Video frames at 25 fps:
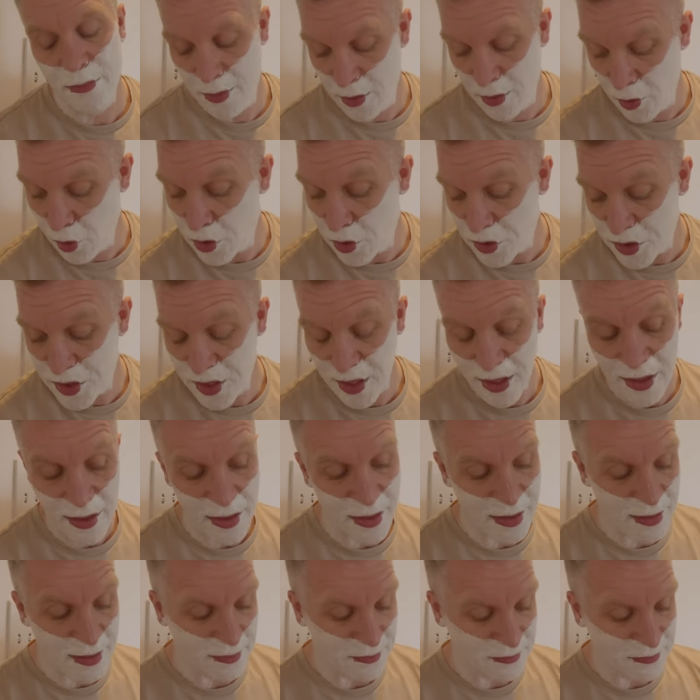alright sink,
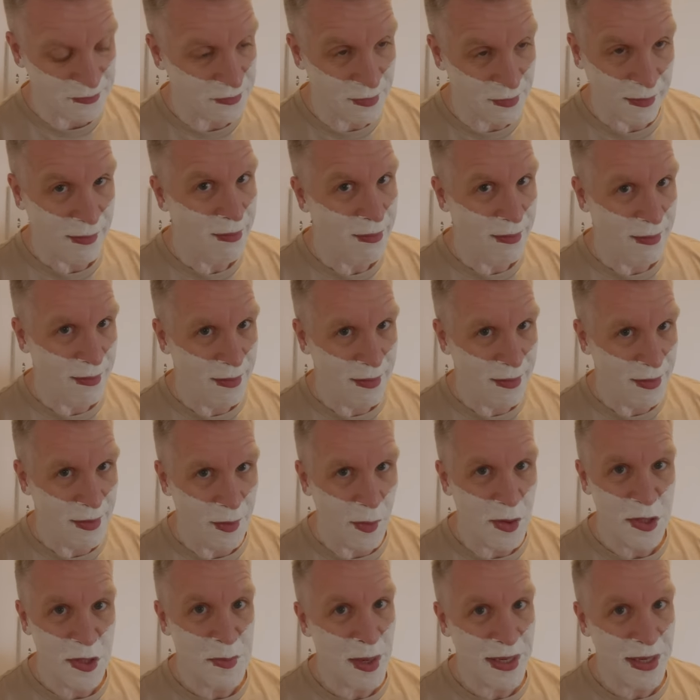
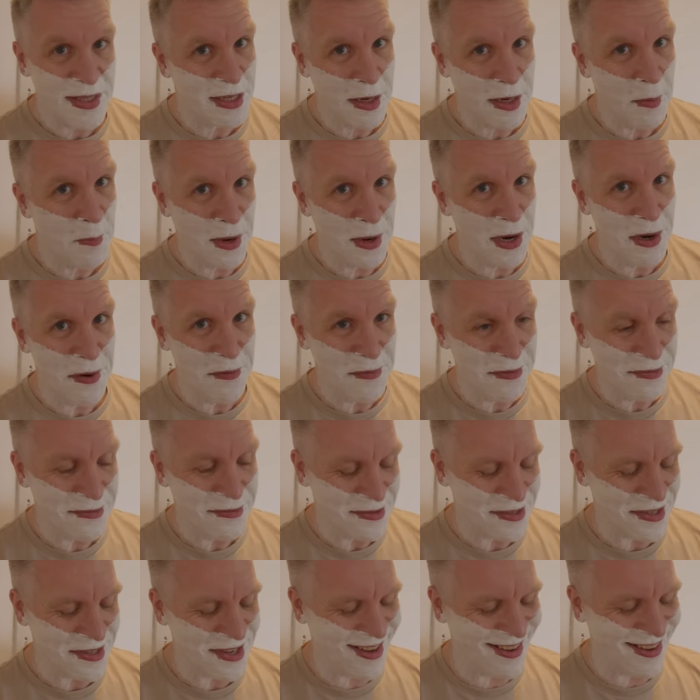always makes an
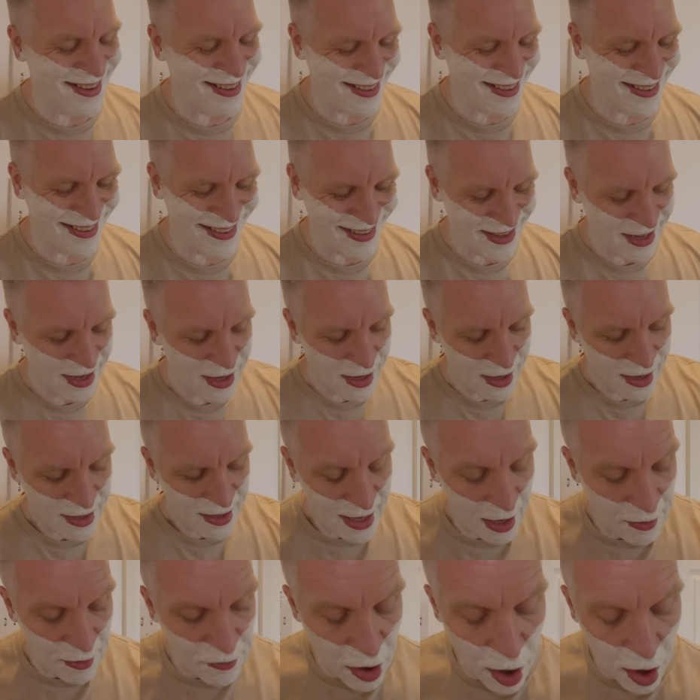appearance.
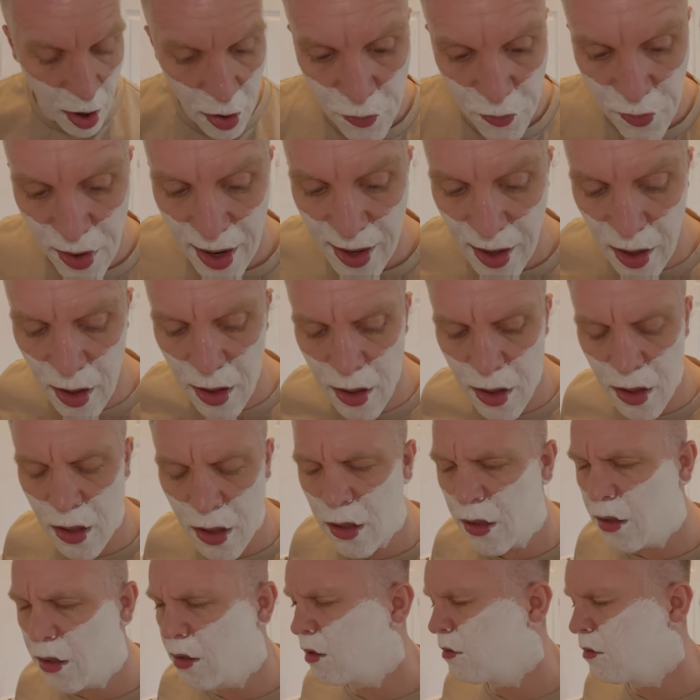yeah, I've got
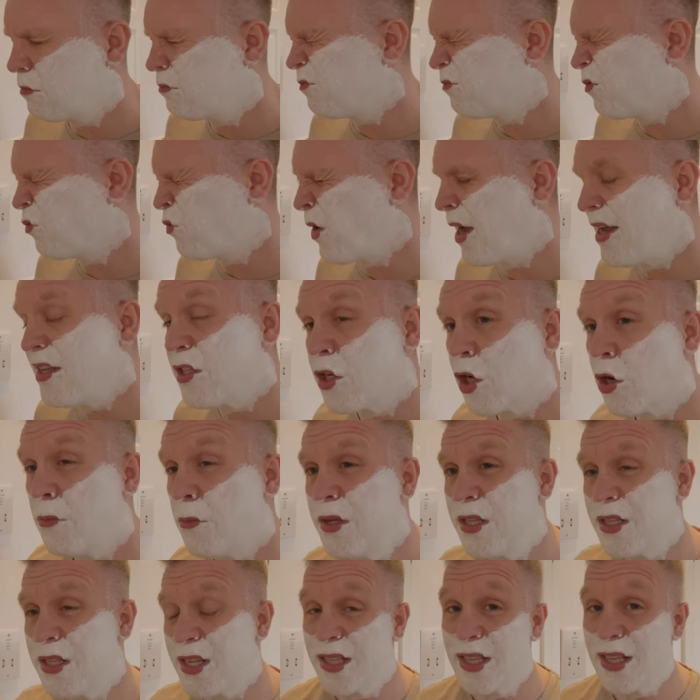a ra um, razor
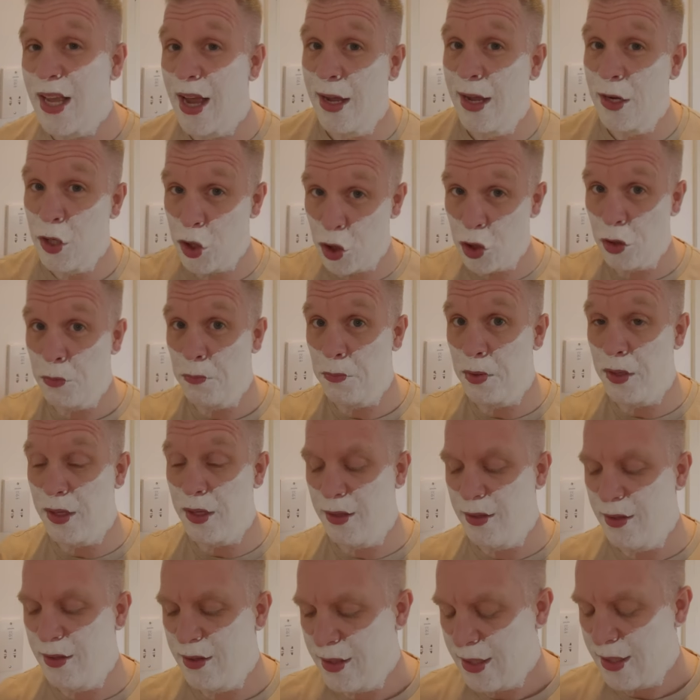coming today, should
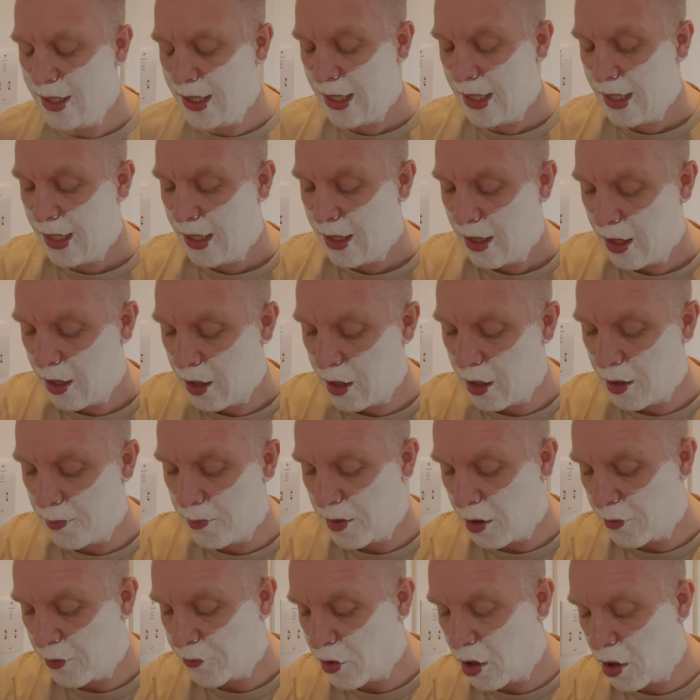be. Um,
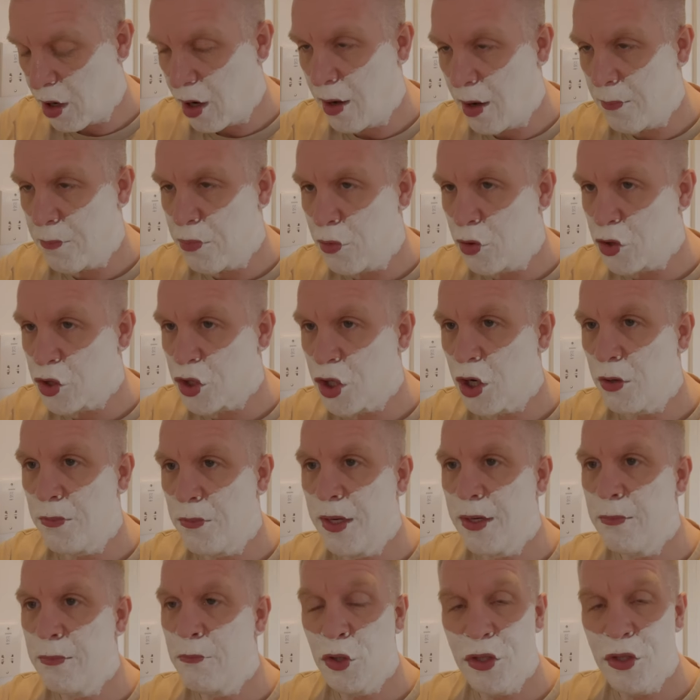I've got a brush
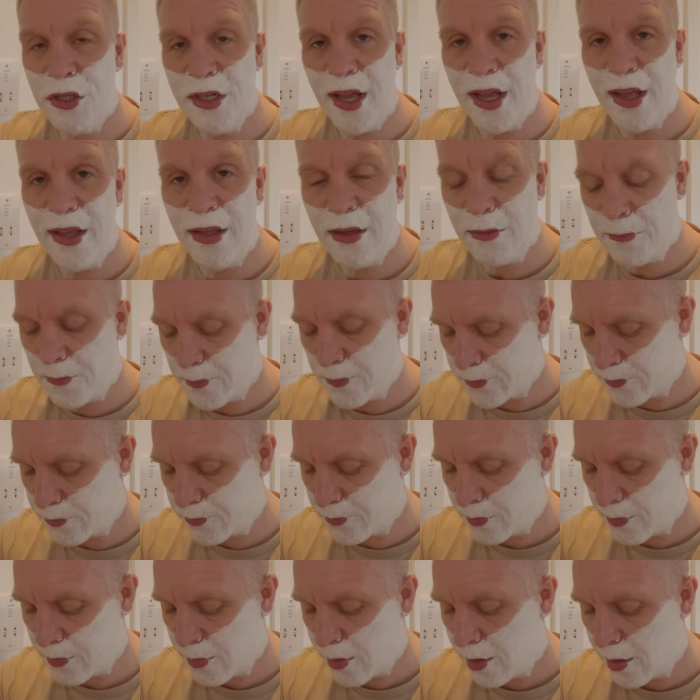coming Monday
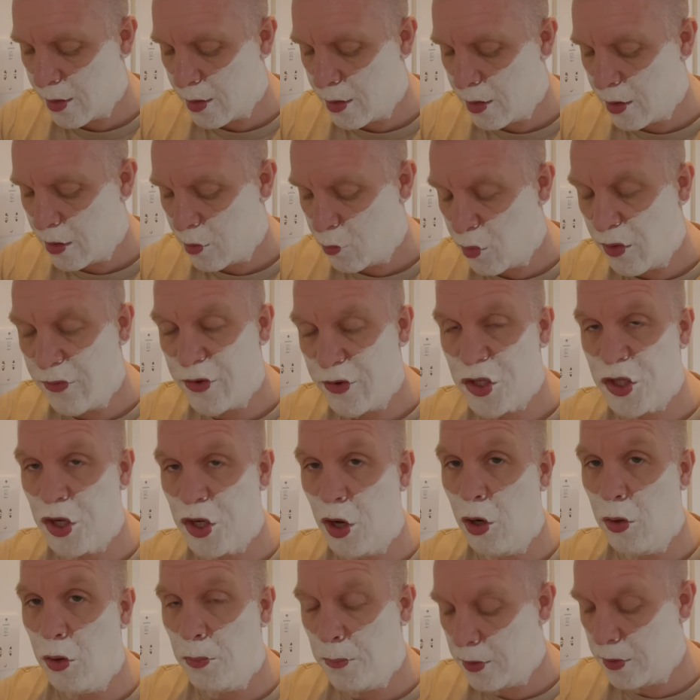with a
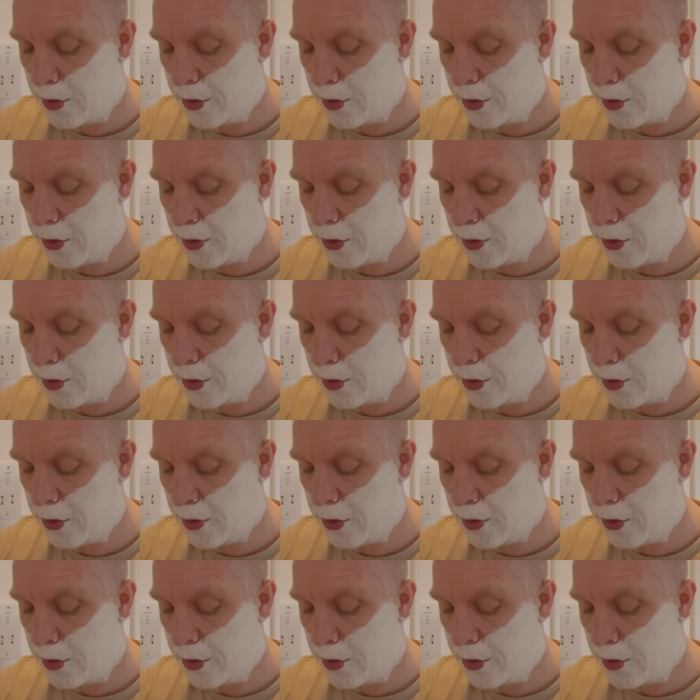soap